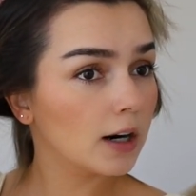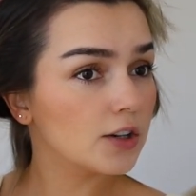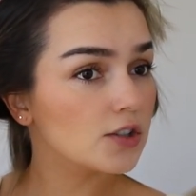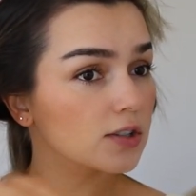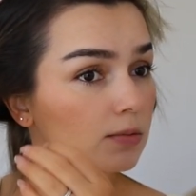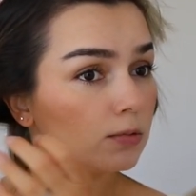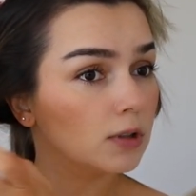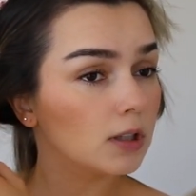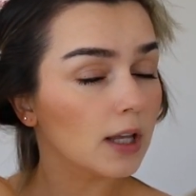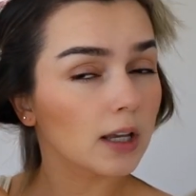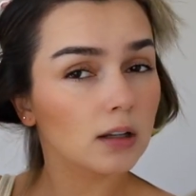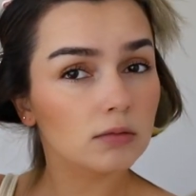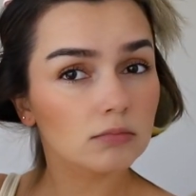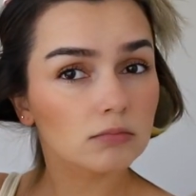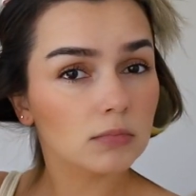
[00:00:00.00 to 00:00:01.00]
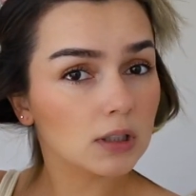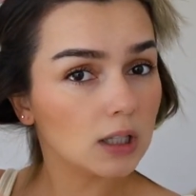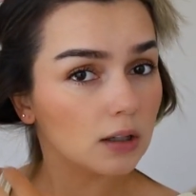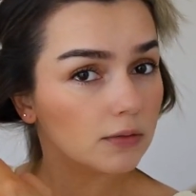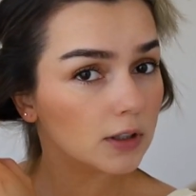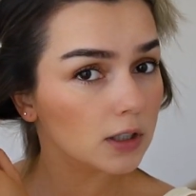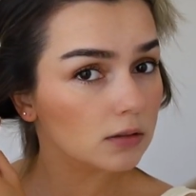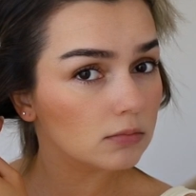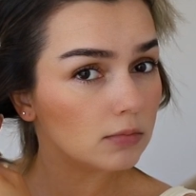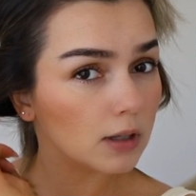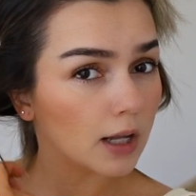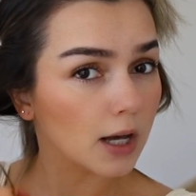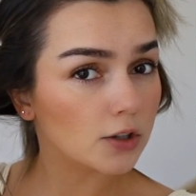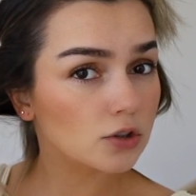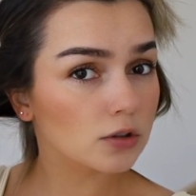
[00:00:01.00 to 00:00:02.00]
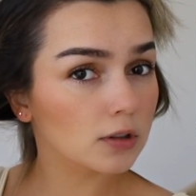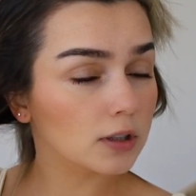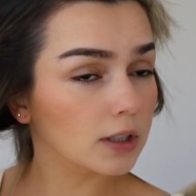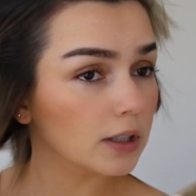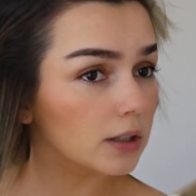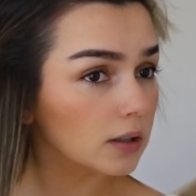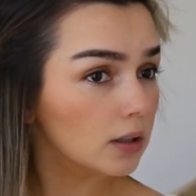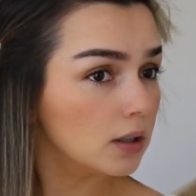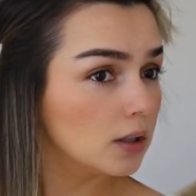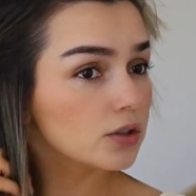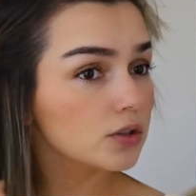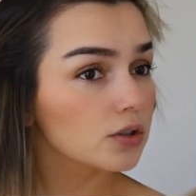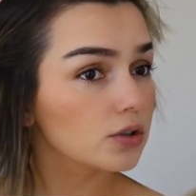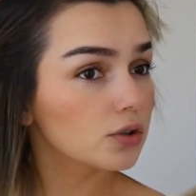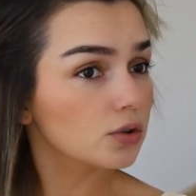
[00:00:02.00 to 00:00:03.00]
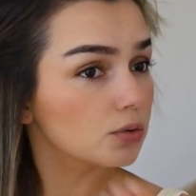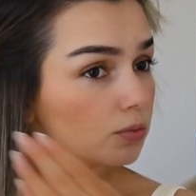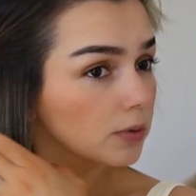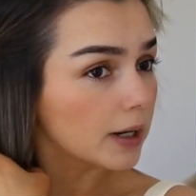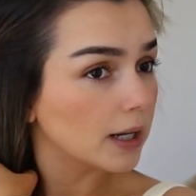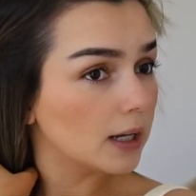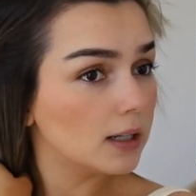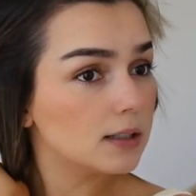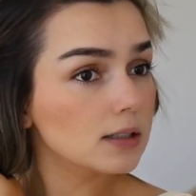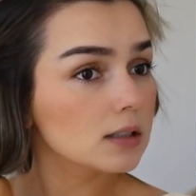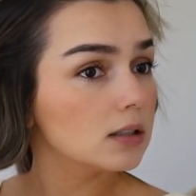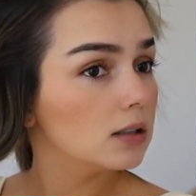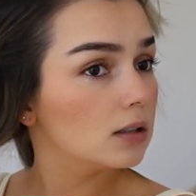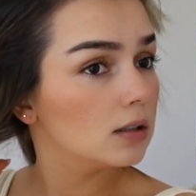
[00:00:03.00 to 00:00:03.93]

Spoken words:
I just will like leave it naturally straight.